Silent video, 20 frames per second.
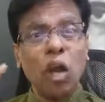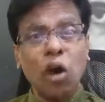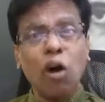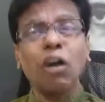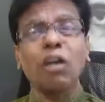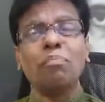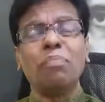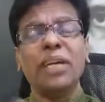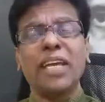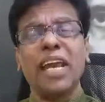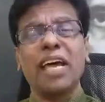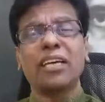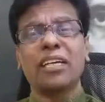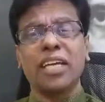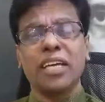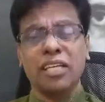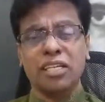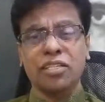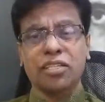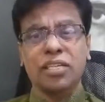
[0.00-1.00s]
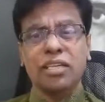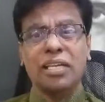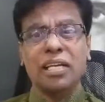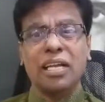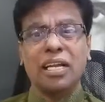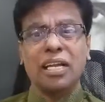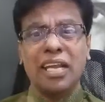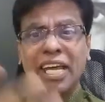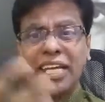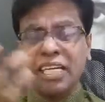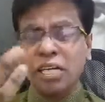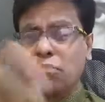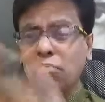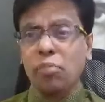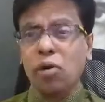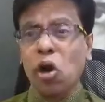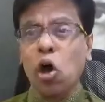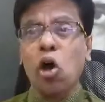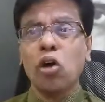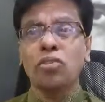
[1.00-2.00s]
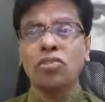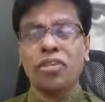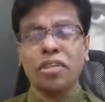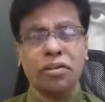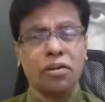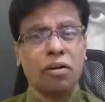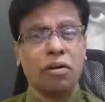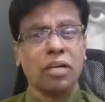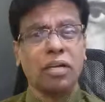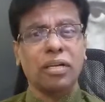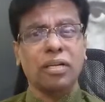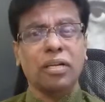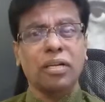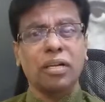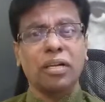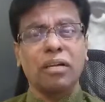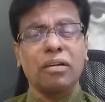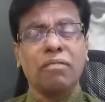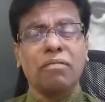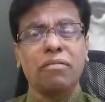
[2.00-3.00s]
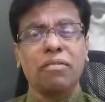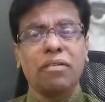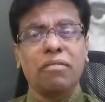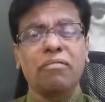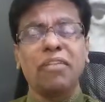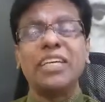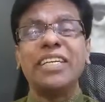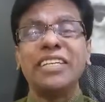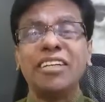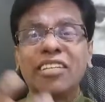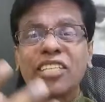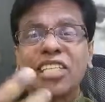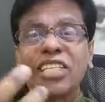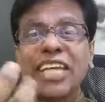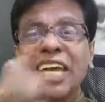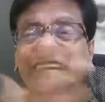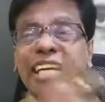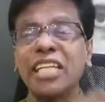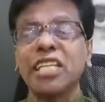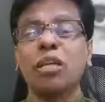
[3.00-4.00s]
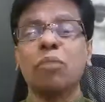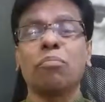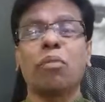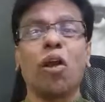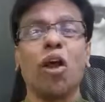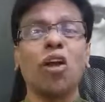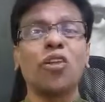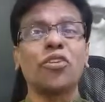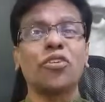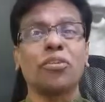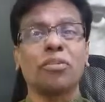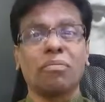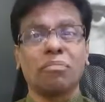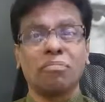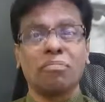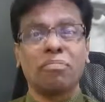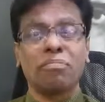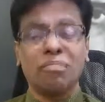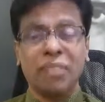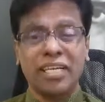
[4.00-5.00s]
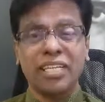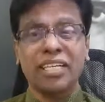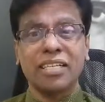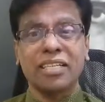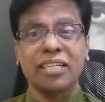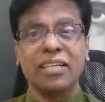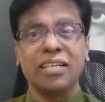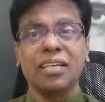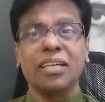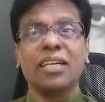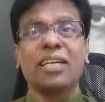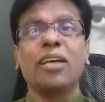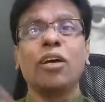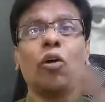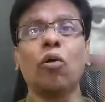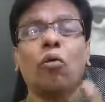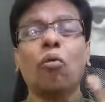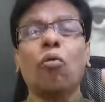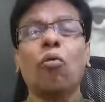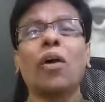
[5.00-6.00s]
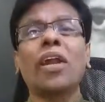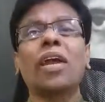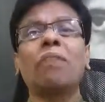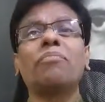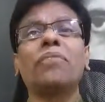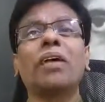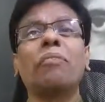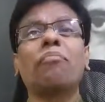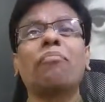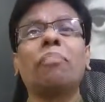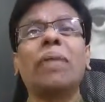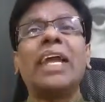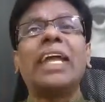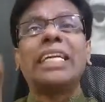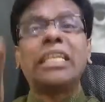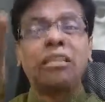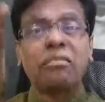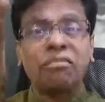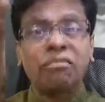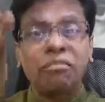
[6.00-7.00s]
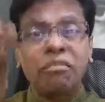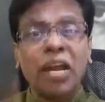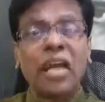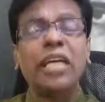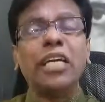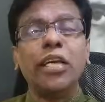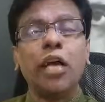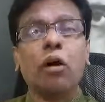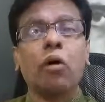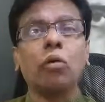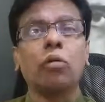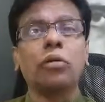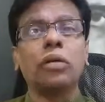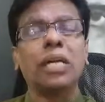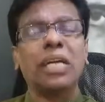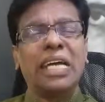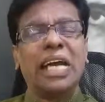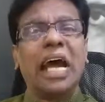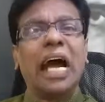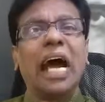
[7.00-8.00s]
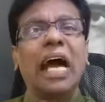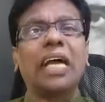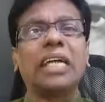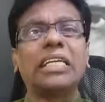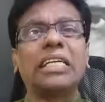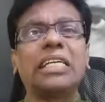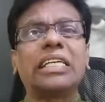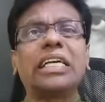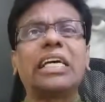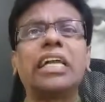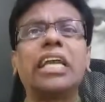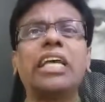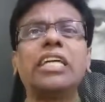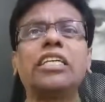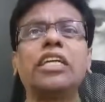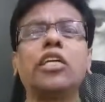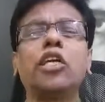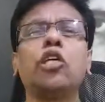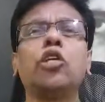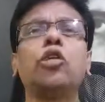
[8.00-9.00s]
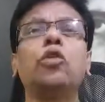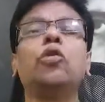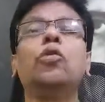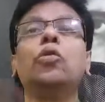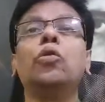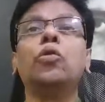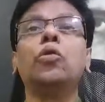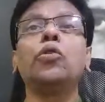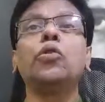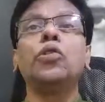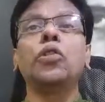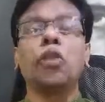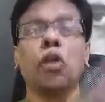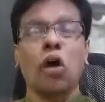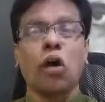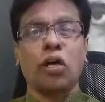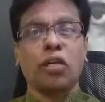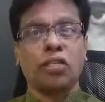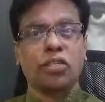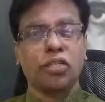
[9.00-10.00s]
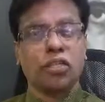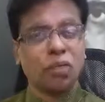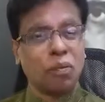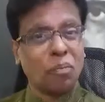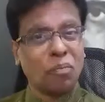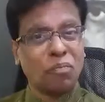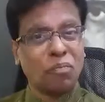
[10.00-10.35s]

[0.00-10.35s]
all belongings like a bronze and all. When he was taking the bronze metal, one of the plate fell down and created a huge noise.